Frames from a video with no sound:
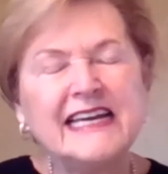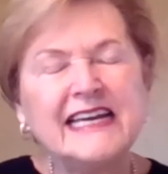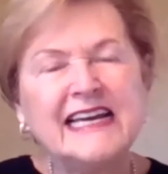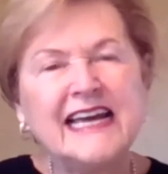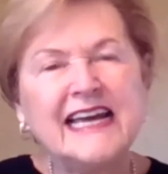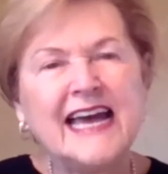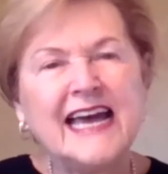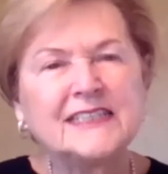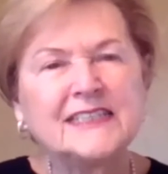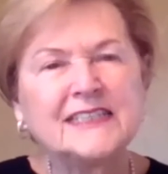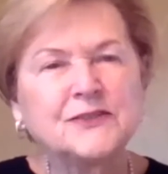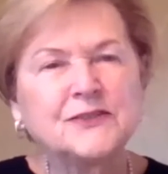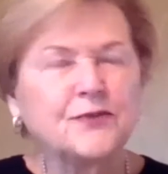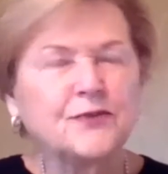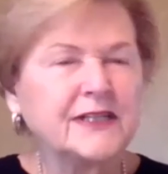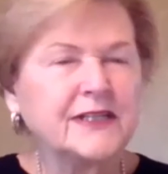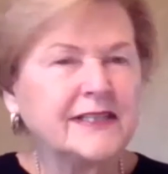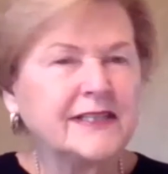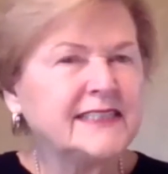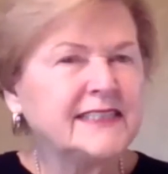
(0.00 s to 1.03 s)
has
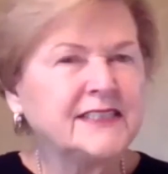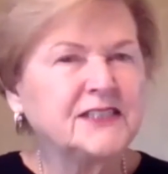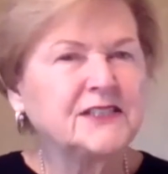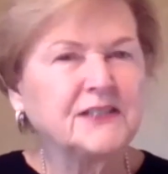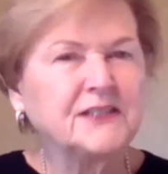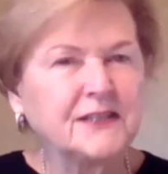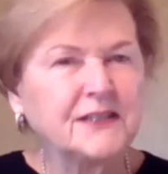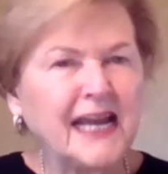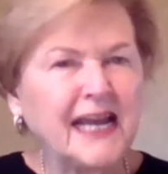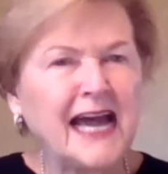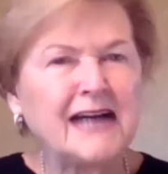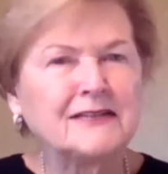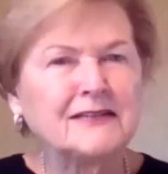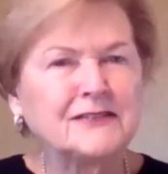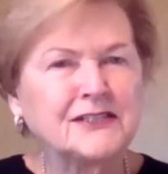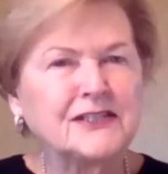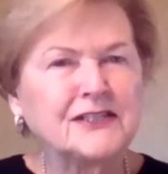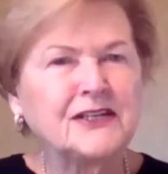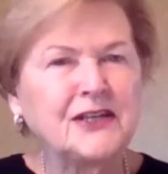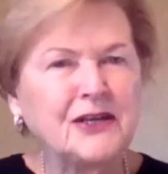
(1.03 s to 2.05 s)
really stood
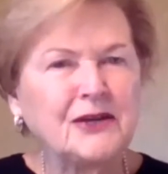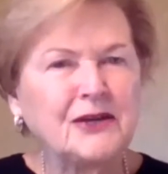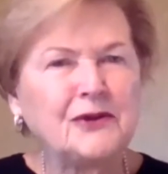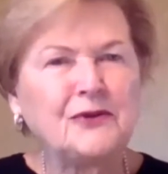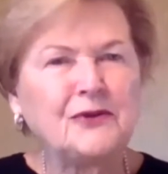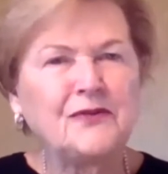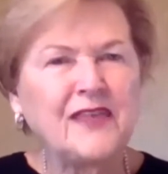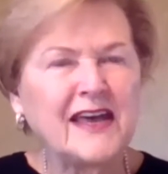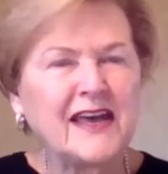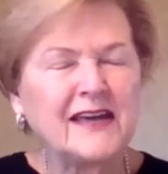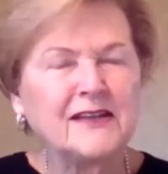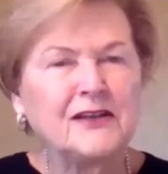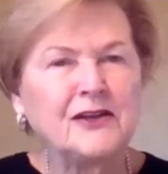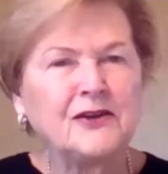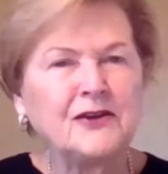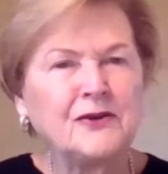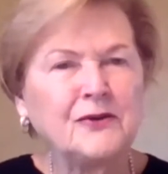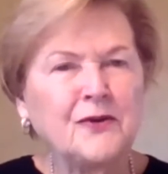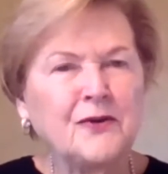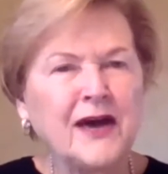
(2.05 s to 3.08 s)
out to you that
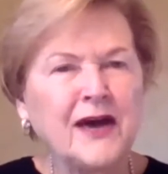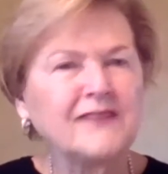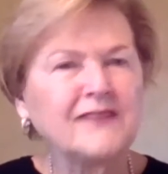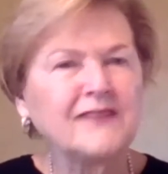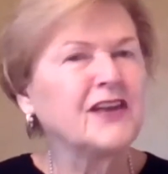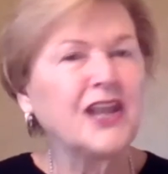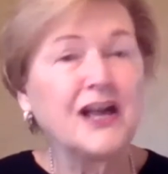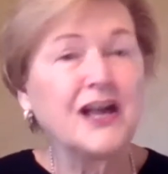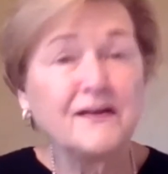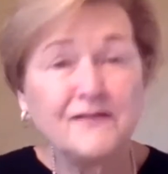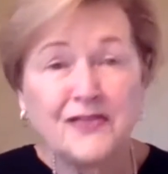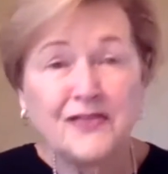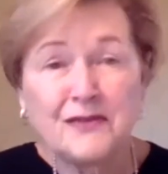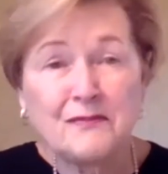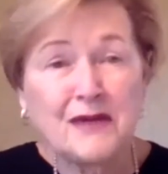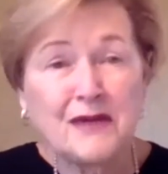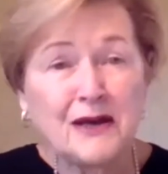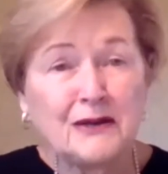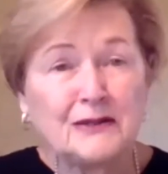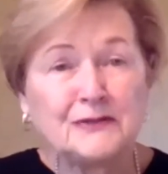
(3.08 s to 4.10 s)
you have loved the
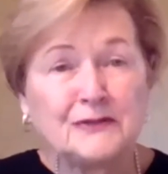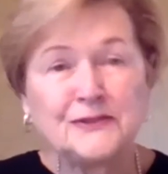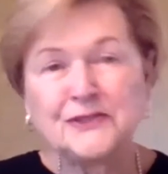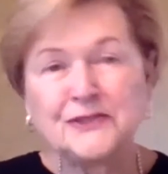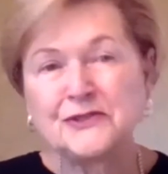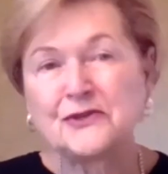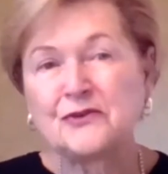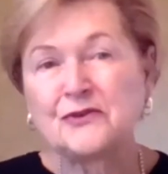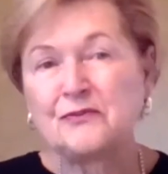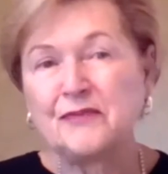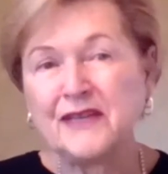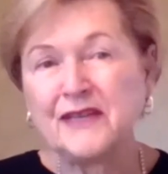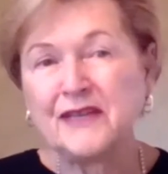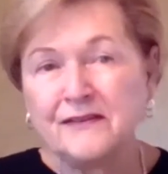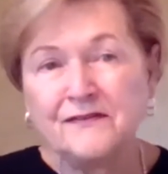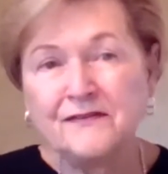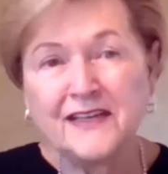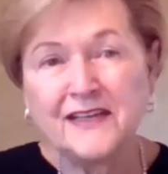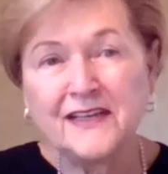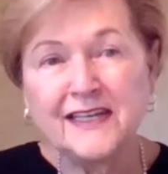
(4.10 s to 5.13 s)
most or
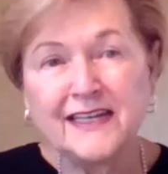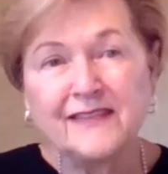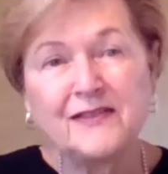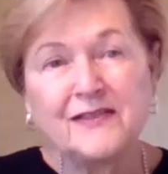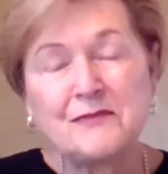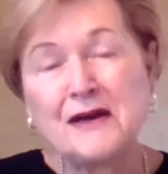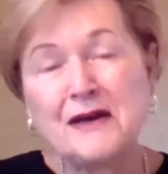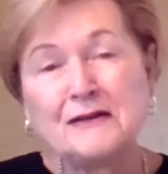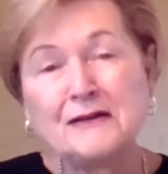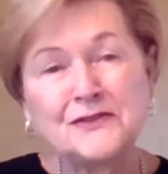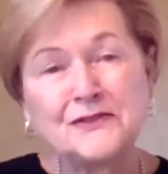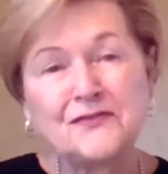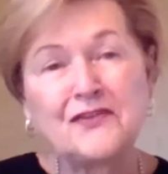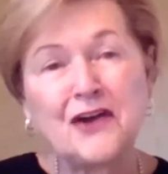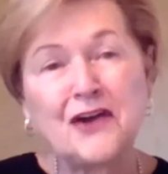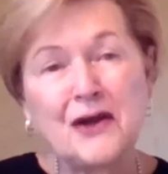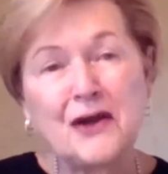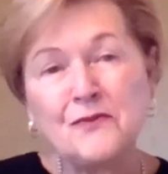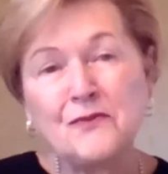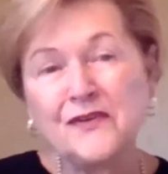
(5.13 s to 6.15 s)
benefited the most
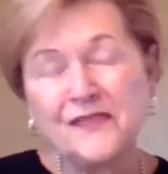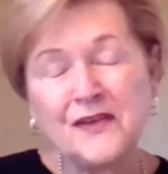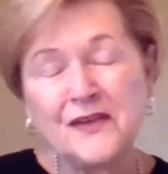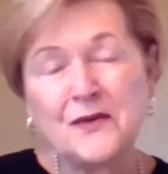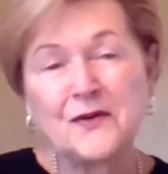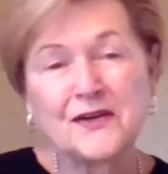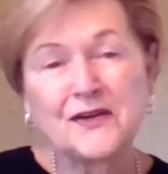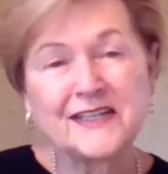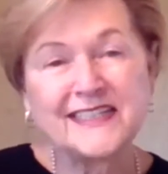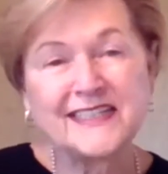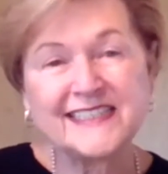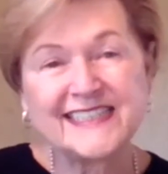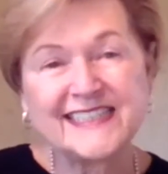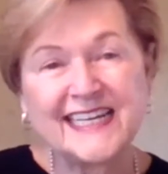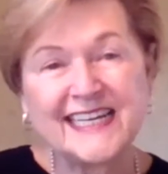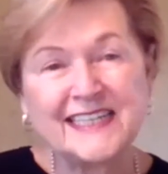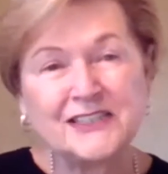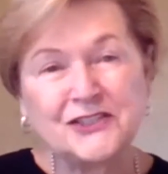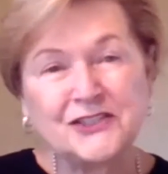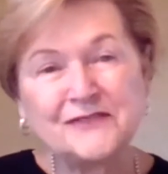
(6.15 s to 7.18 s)
from with the
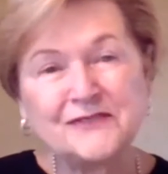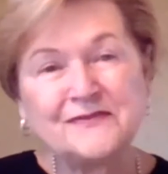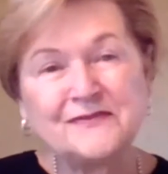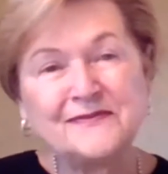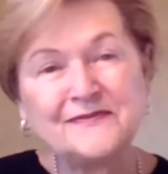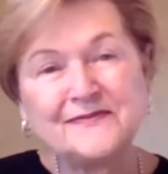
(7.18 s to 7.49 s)
organization?